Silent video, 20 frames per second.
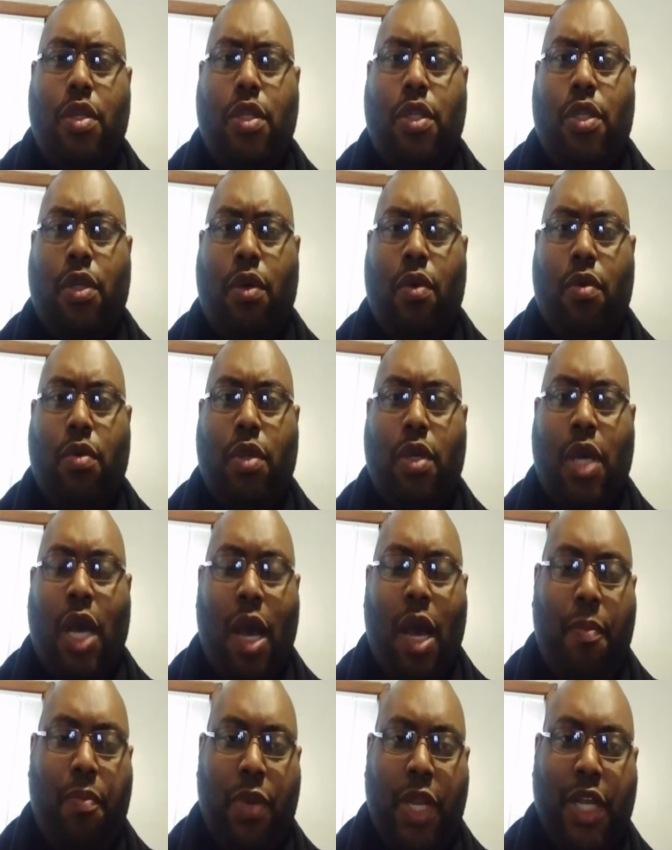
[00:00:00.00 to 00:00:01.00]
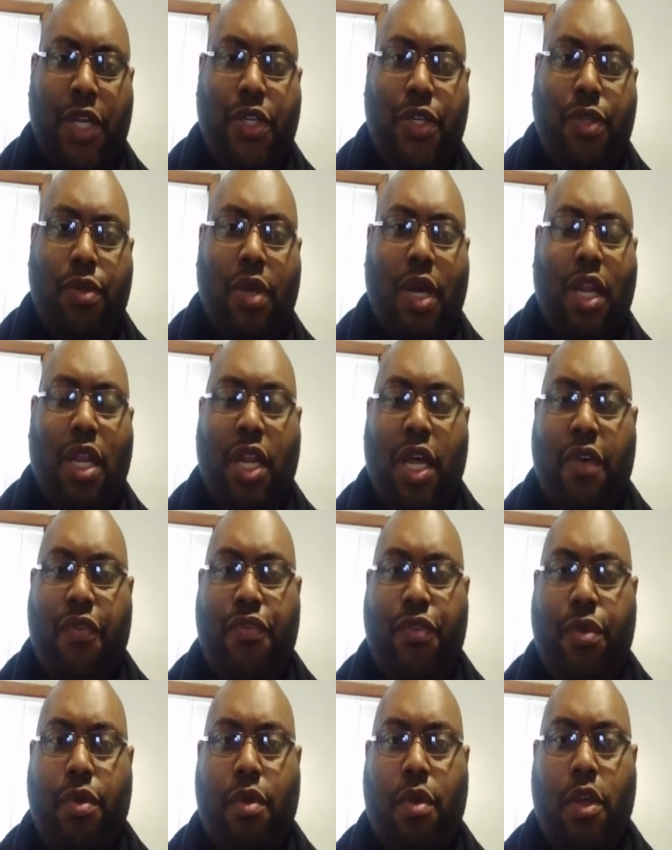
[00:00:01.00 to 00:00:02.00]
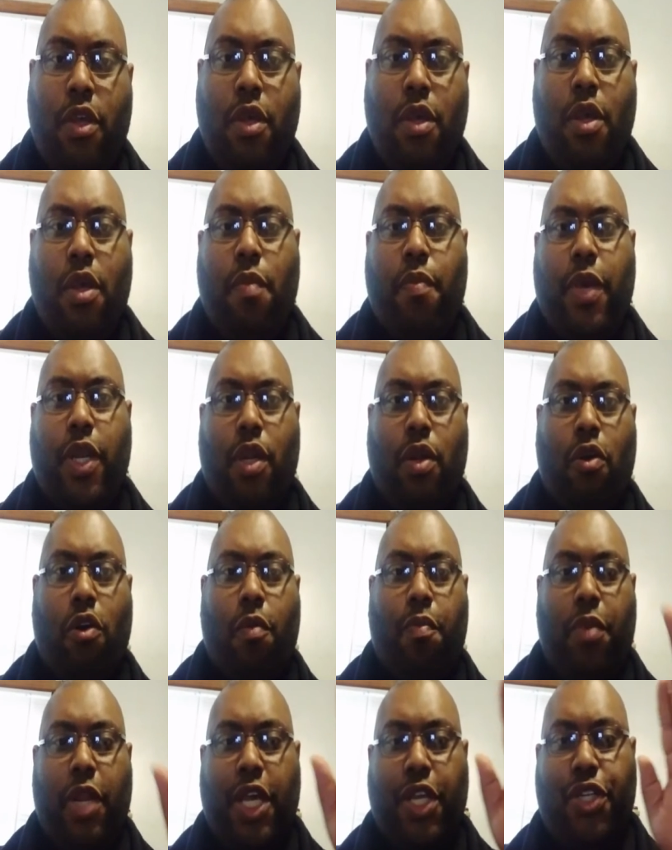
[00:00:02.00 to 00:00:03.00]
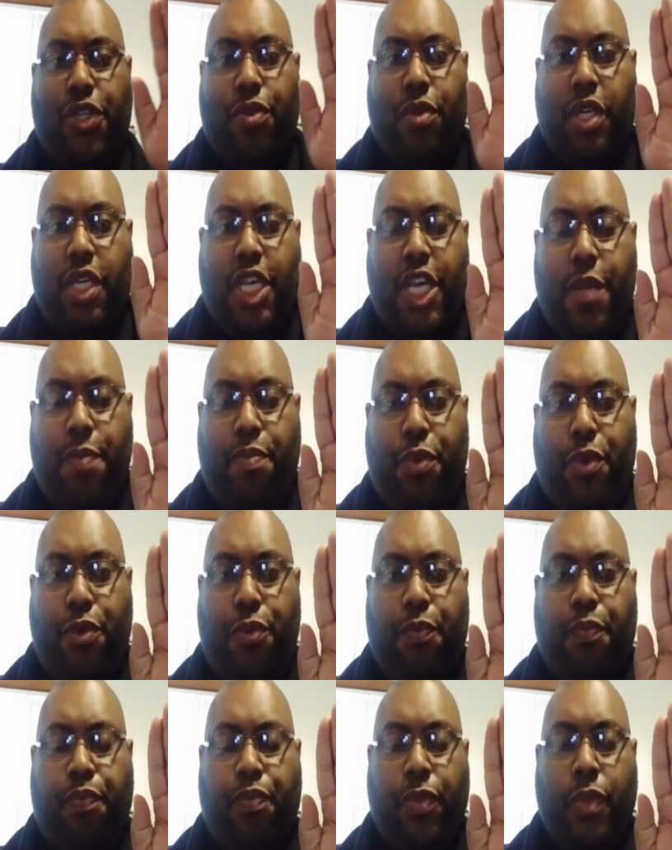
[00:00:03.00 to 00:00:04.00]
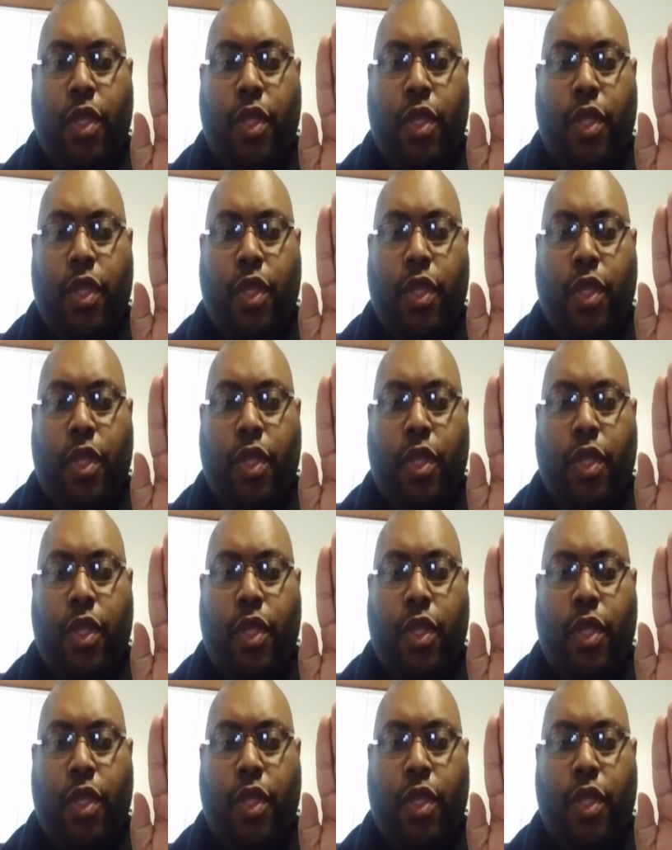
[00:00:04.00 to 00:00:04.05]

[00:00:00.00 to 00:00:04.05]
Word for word: So God bless you. I love you. May the Lord bless you and keep you.